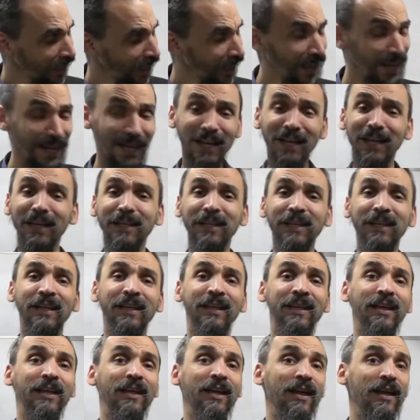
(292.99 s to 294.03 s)
And
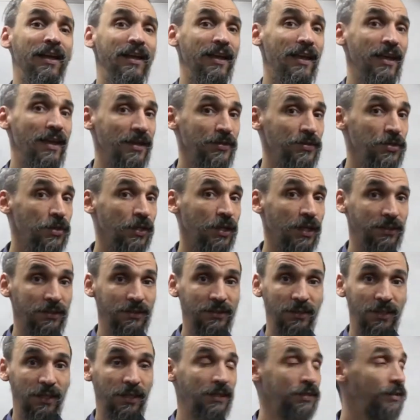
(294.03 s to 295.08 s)
you can
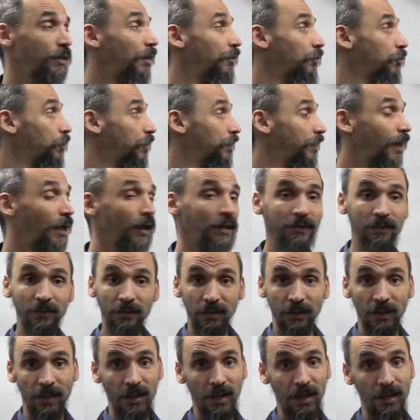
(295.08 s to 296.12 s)
start doing that,
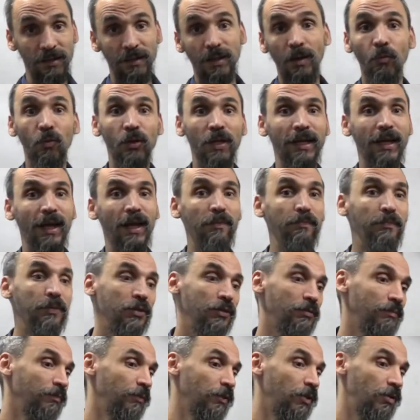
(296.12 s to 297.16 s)
and that will help
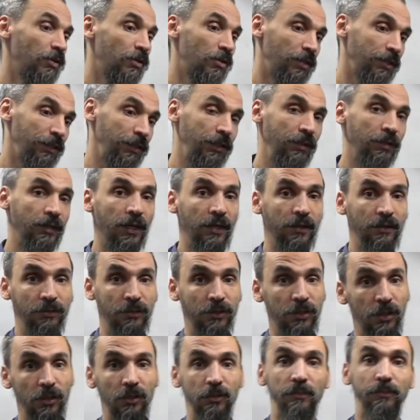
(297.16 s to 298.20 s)
you. Or you
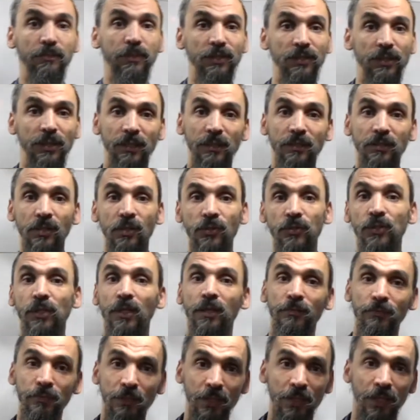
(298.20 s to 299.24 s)
can, present
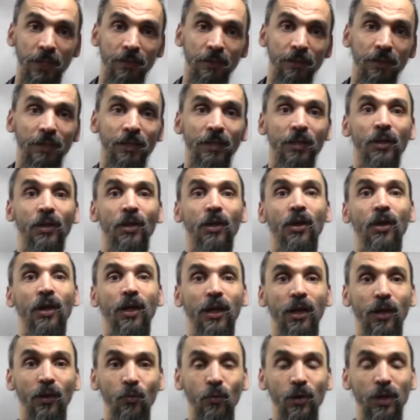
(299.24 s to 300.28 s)
yourself. You can
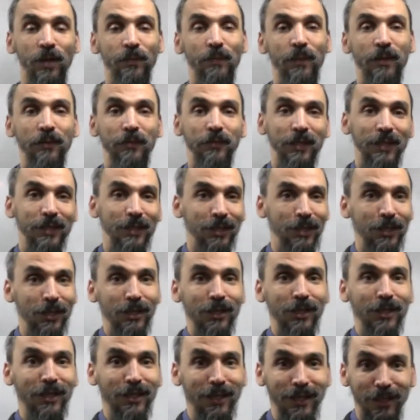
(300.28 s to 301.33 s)
wear maybe
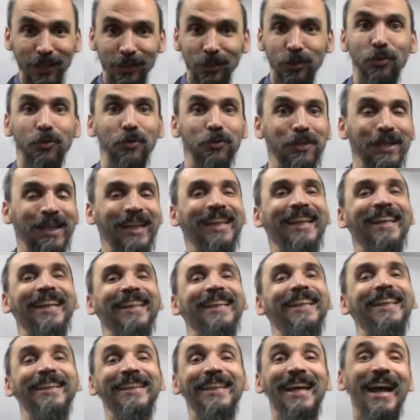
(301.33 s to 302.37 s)
a suit
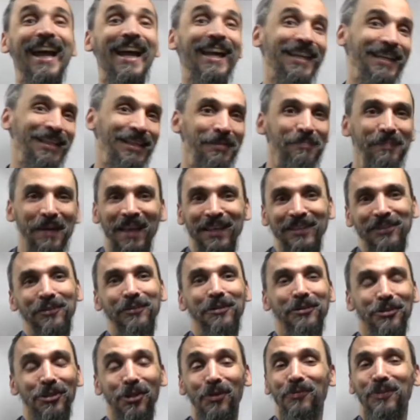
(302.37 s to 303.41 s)
and a tie. It depends on
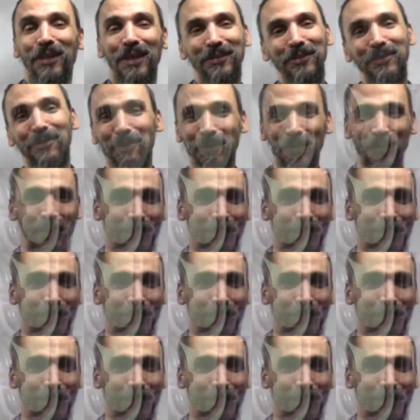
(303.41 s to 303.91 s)
the job that you do.